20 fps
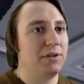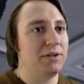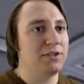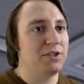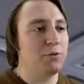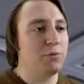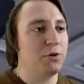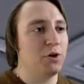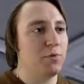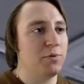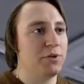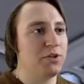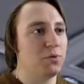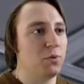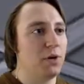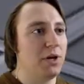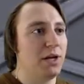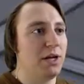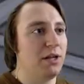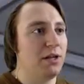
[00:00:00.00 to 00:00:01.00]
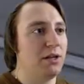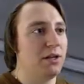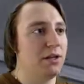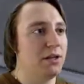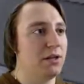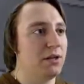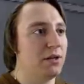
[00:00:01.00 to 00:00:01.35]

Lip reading: the super hoop as well.